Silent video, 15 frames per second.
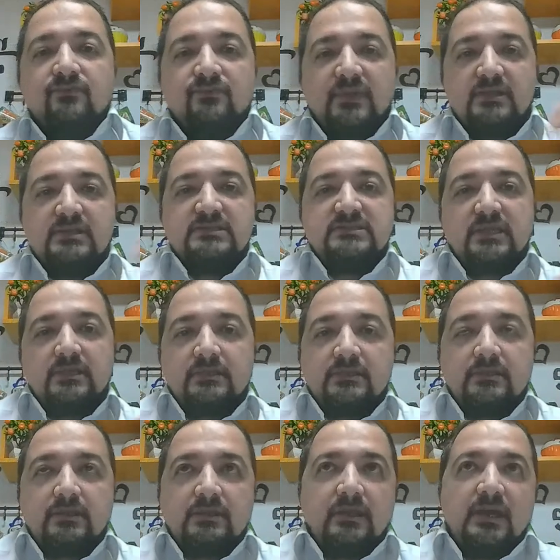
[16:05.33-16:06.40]
if there is
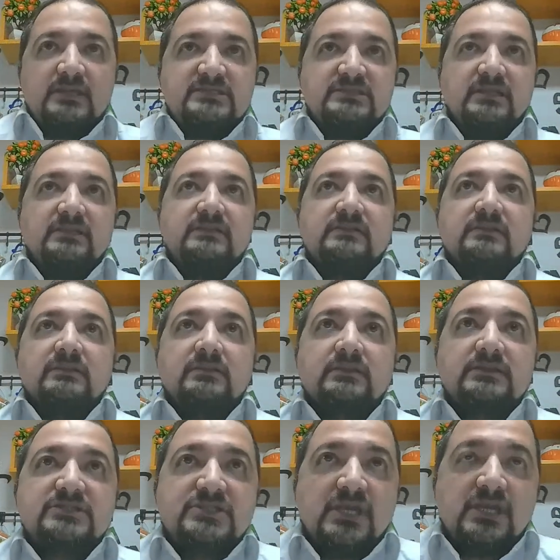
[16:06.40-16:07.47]
an asset
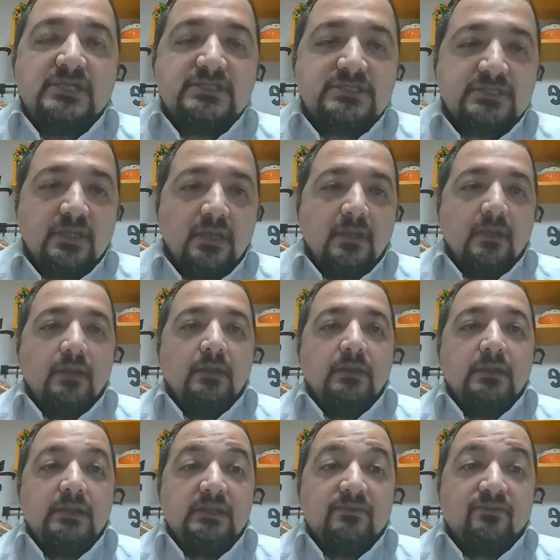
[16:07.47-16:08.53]
change,
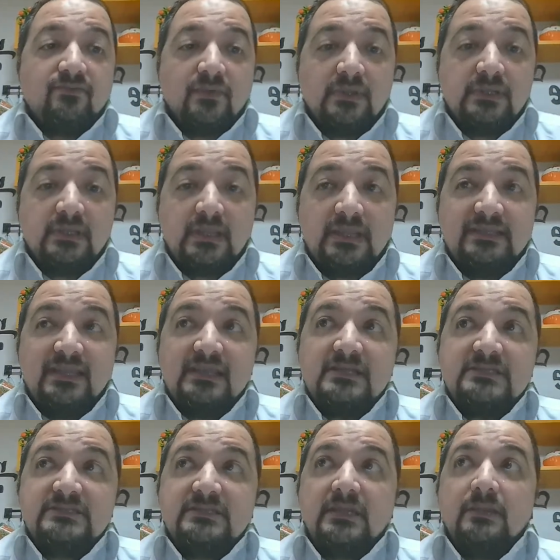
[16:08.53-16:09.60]
if there
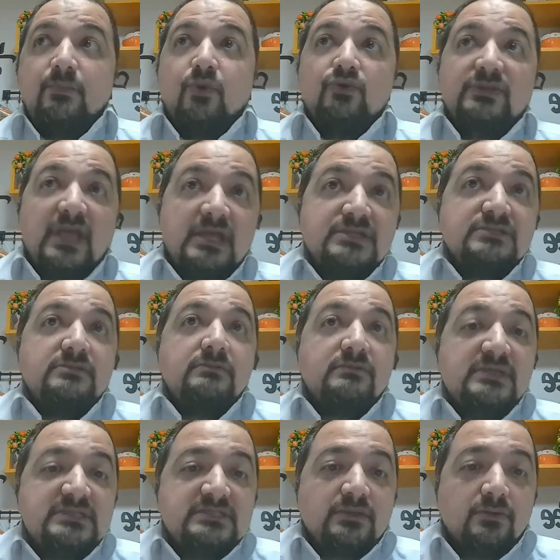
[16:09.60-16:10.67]
is a potential
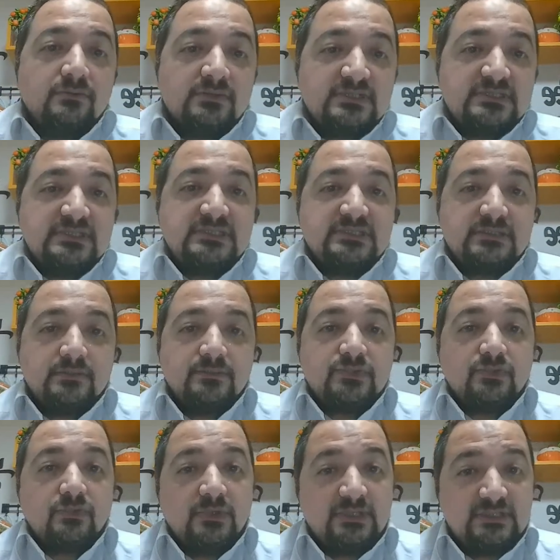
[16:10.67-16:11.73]
risk on the system.
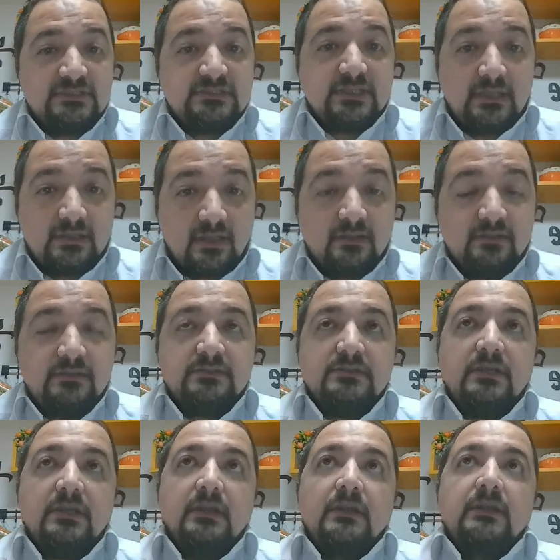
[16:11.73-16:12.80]
So it is another
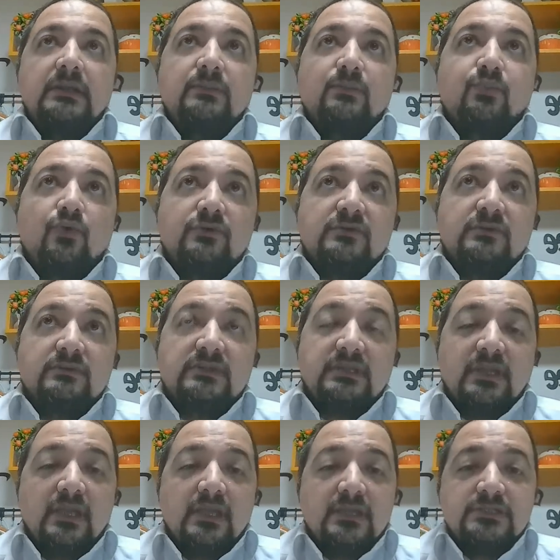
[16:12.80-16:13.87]
important
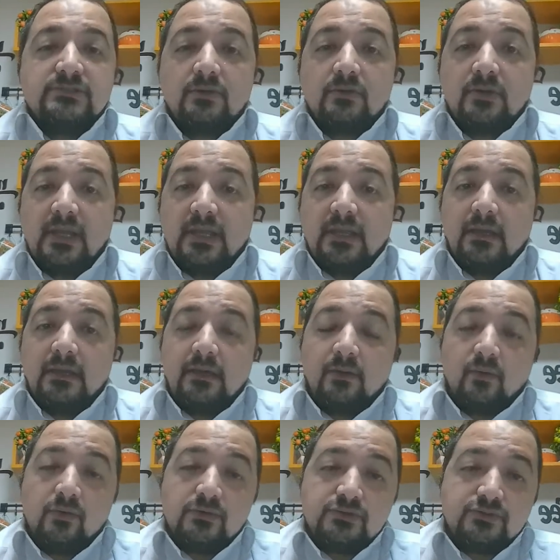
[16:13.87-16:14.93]
thing. So
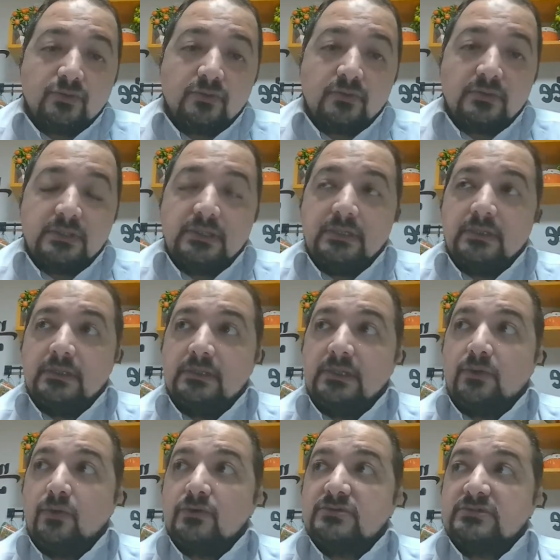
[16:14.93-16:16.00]
also
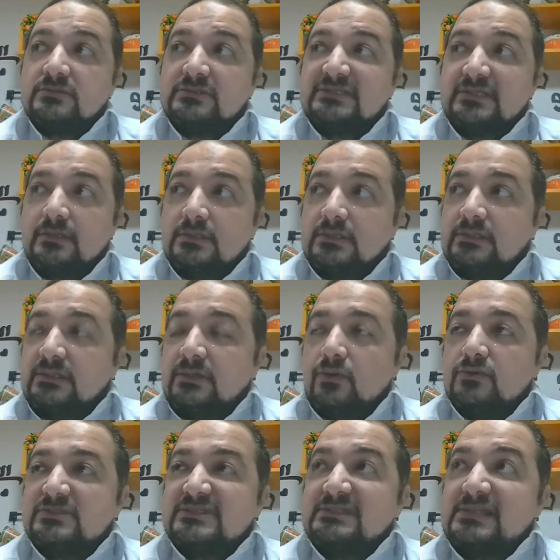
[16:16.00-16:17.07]

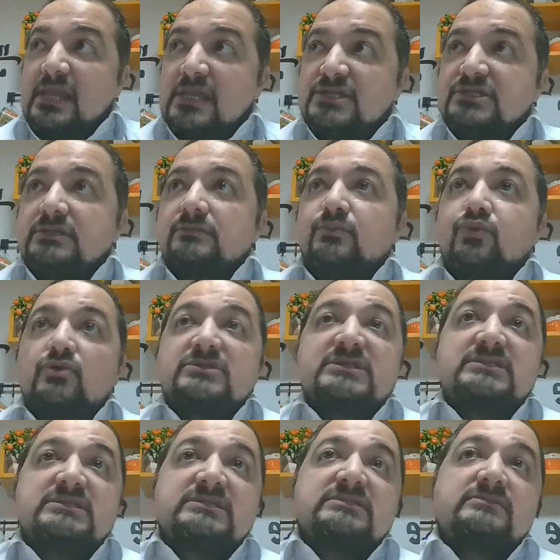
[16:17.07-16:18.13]
reconciliation
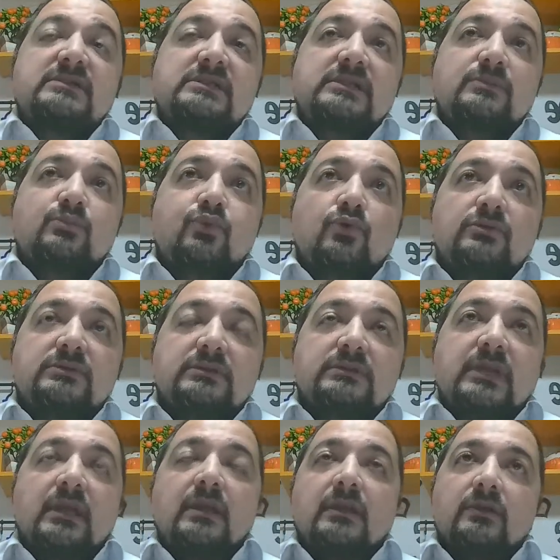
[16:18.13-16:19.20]
process is really
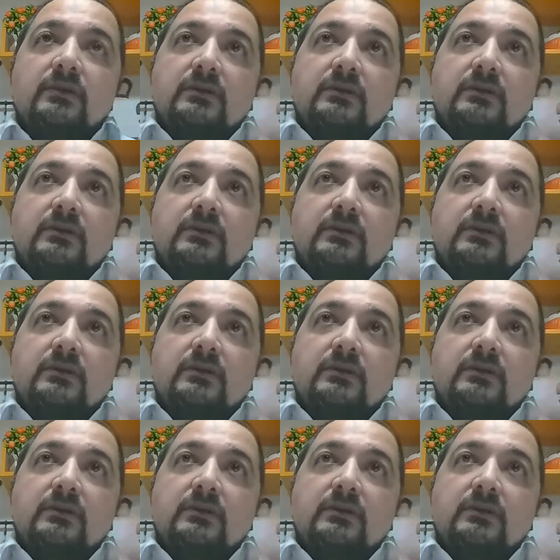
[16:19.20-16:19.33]
important.